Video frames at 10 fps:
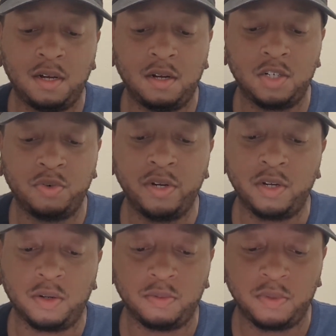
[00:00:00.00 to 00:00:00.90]

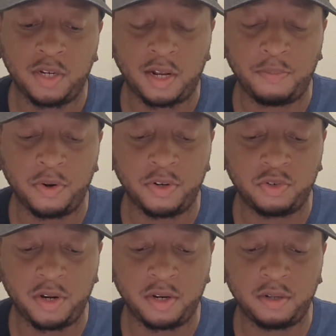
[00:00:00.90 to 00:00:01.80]
Trico that I mirror
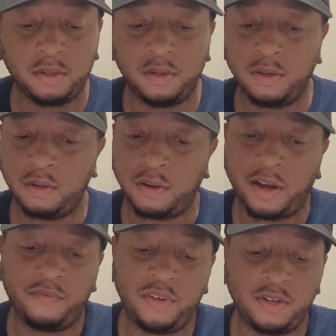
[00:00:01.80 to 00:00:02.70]
traded.
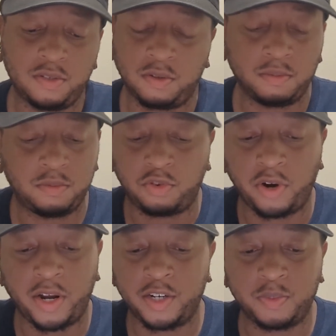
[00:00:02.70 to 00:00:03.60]
IVs are
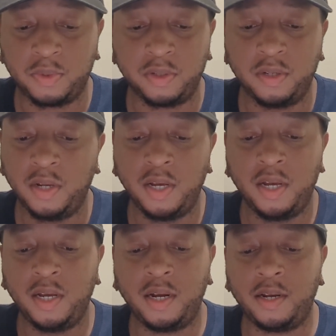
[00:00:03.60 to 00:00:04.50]
trash, but
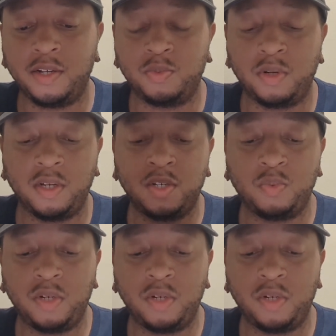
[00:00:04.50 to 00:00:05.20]
it is what it is.